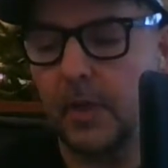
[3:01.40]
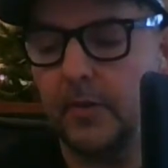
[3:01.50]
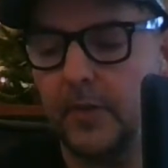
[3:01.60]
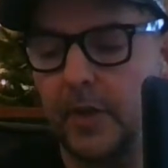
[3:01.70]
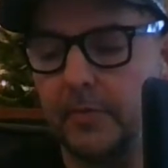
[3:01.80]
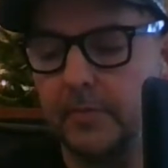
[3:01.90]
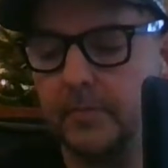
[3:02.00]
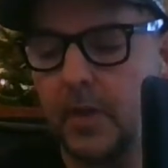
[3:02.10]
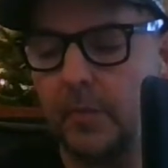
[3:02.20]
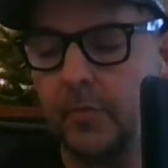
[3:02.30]
So
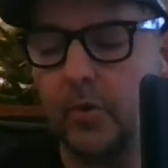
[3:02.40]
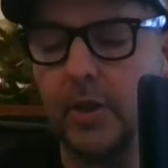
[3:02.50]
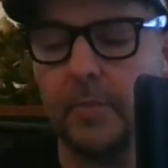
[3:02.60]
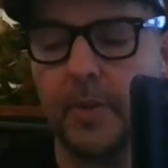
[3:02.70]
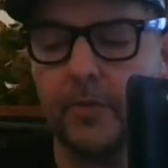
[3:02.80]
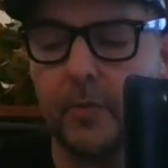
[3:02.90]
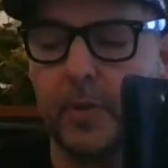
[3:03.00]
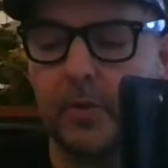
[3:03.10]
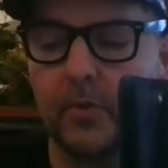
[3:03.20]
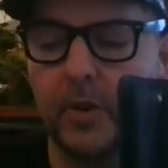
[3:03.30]
I'm talking about, so I've
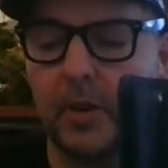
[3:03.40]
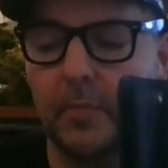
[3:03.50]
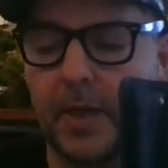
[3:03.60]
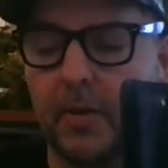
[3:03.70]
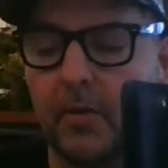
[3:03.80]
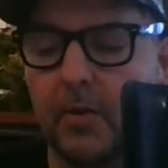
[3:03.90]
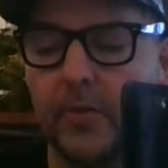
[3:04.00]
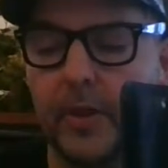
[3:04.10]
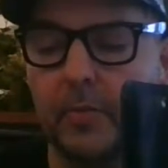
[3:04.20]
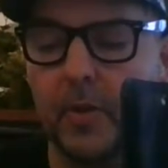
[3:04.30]
been talking
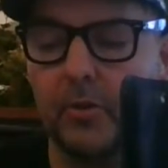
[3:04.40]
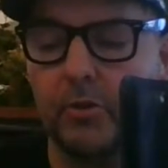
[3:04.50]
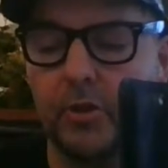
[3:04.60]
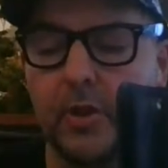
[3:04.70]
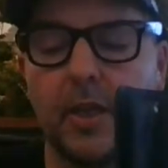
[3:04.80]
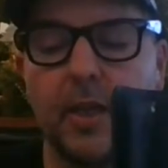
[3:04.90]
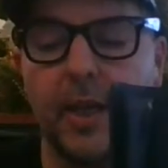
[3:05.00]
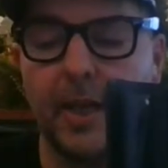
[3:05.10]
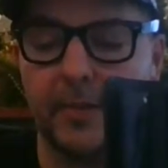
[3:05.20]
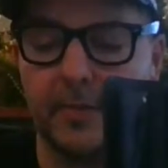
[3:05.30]
about the emotion in
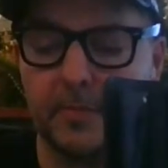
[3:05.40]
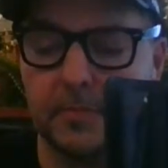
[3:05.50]
head.